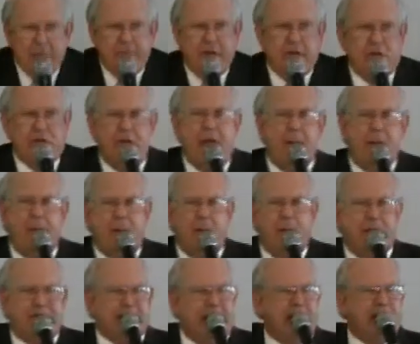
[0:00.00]
the shepherd
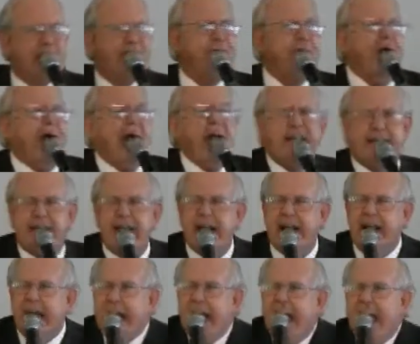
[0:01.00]
was as
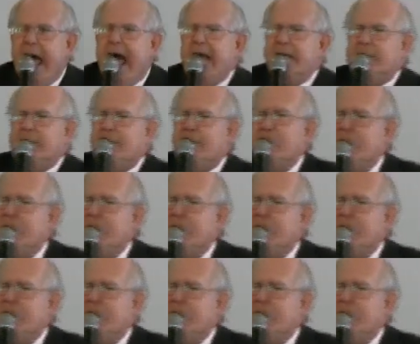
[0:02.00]
frantic as the